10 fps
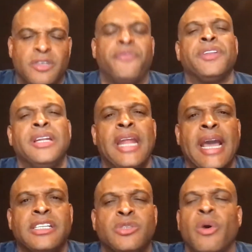So for the
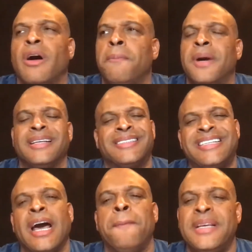next 12 months,
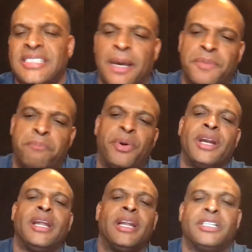tell me something.
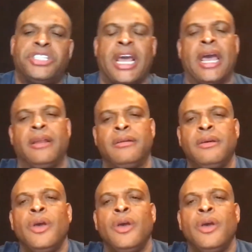Put it in the chat.